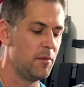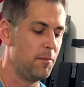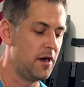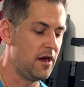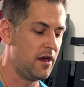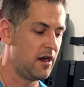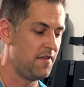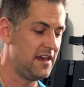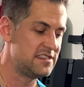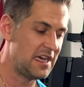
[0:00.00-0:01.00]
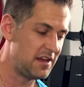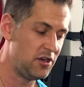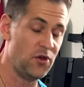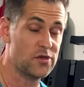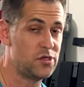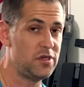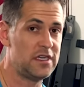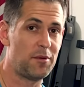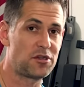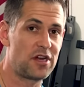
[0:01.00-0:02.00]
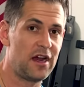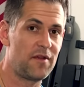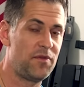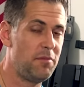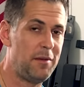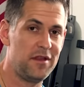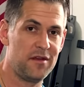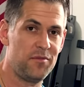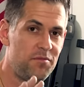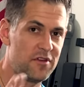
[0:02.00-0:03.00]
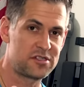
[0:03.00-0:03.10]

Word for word: But uh, they say they do. So you can double check and maybe they, there's